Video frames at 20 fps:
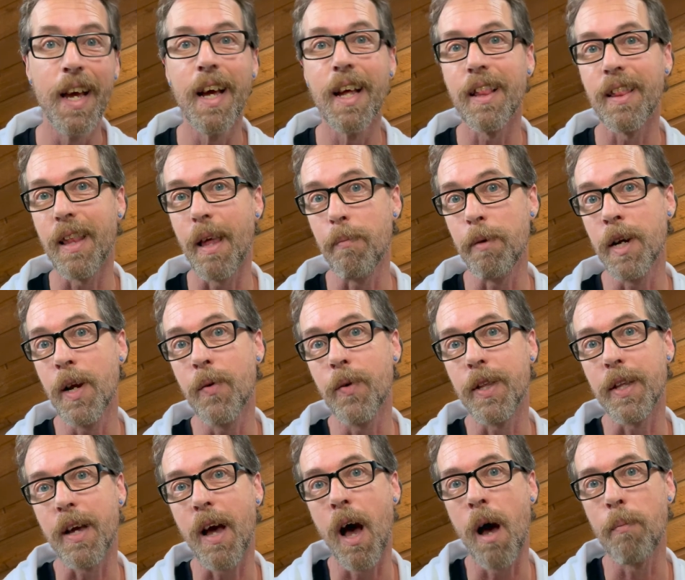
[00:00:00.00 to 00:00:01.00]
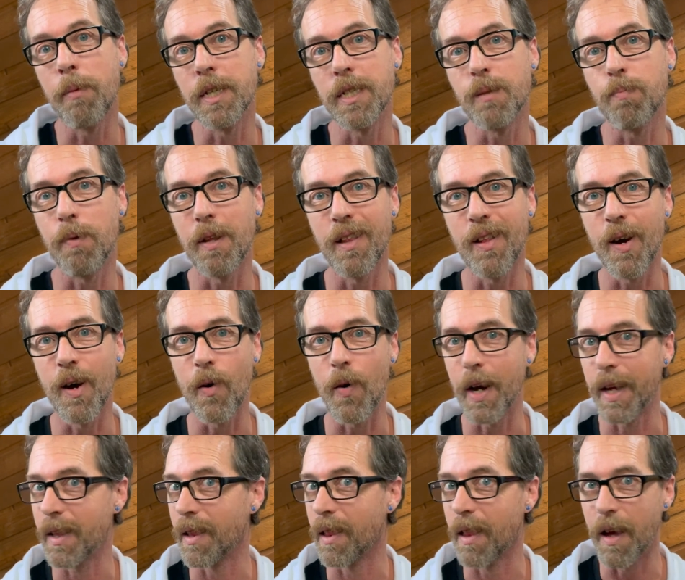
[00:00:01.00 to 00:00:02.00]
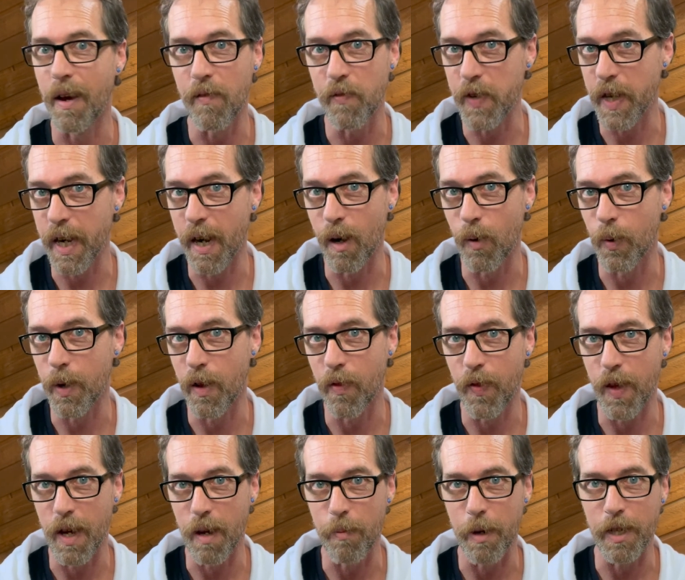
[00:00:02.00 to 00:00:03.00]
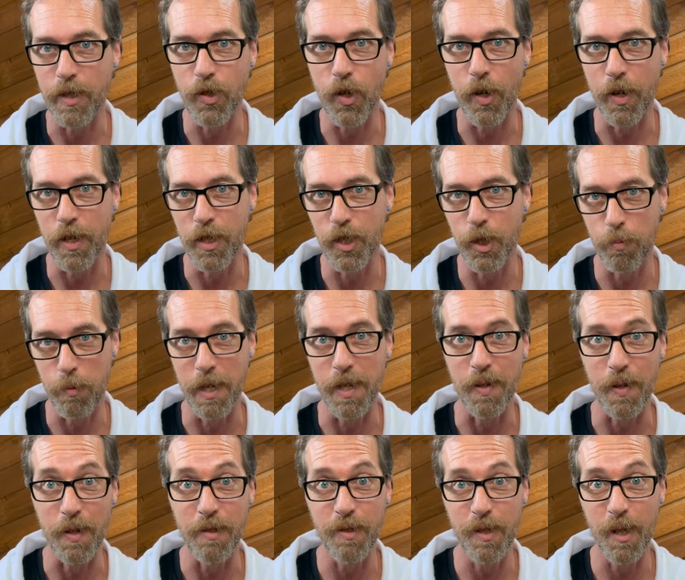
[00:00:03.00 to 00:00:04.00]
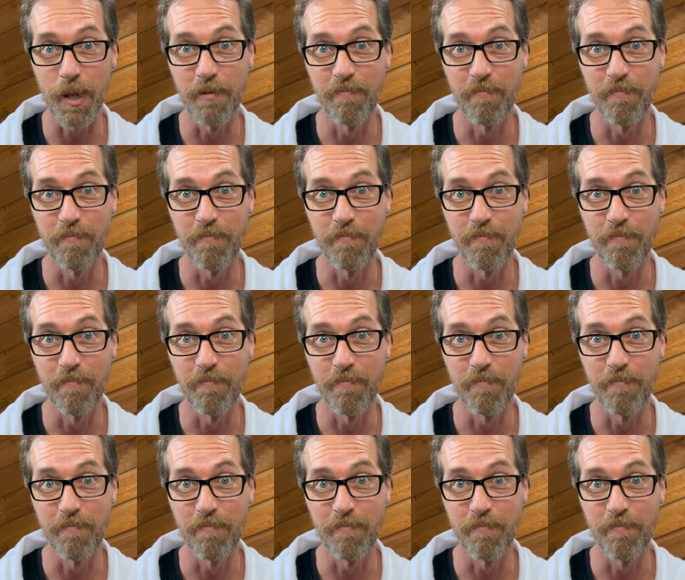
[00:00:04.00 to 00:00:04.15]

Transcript: Let me know in the comments below. I'd love to hear what you think about Turkish spindles.